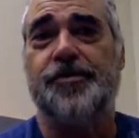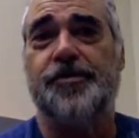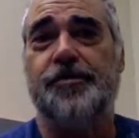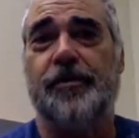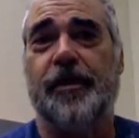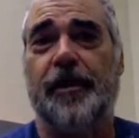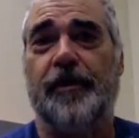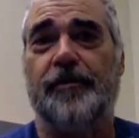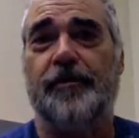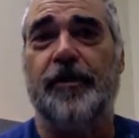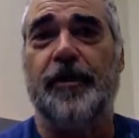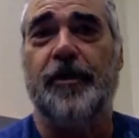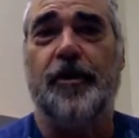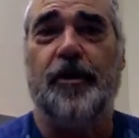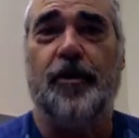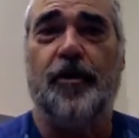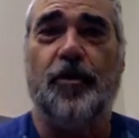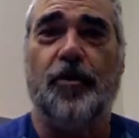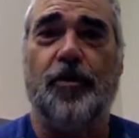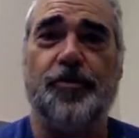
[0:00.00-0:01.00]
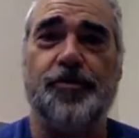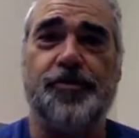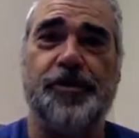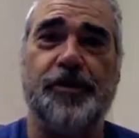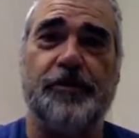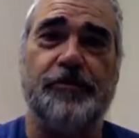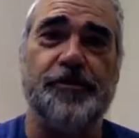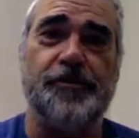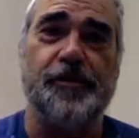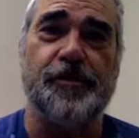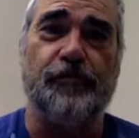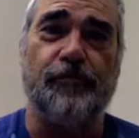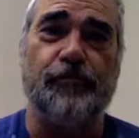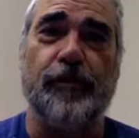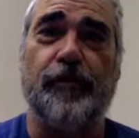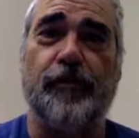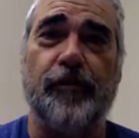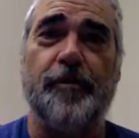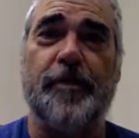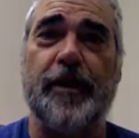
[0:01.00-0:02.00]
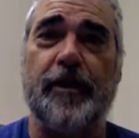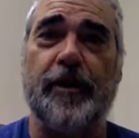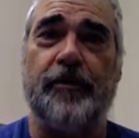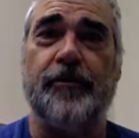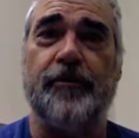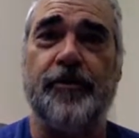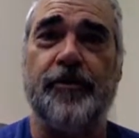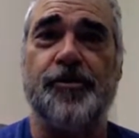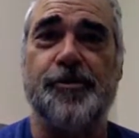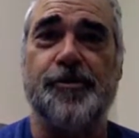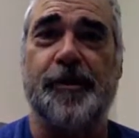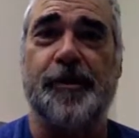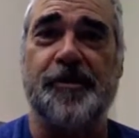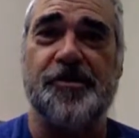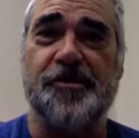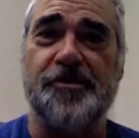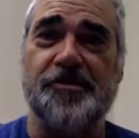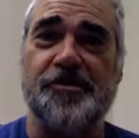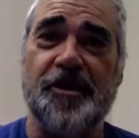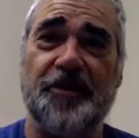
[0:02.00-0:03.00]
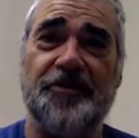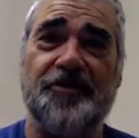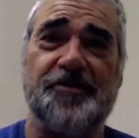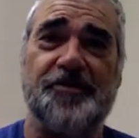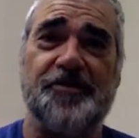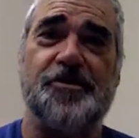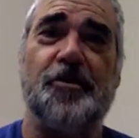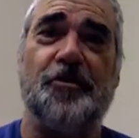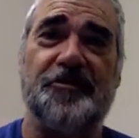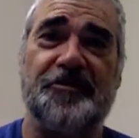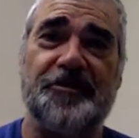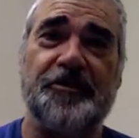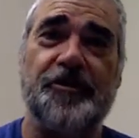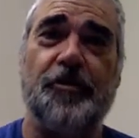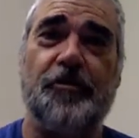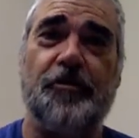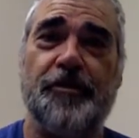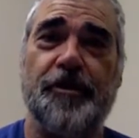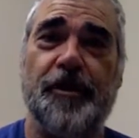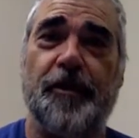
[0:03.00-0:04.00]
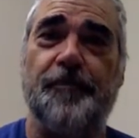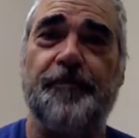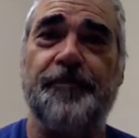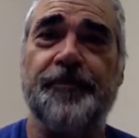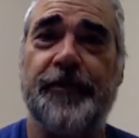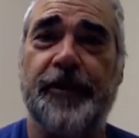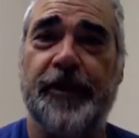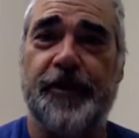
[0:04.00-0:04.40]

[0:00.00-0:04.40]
You have a whole series of river barriers, because it's not just the ocean going up.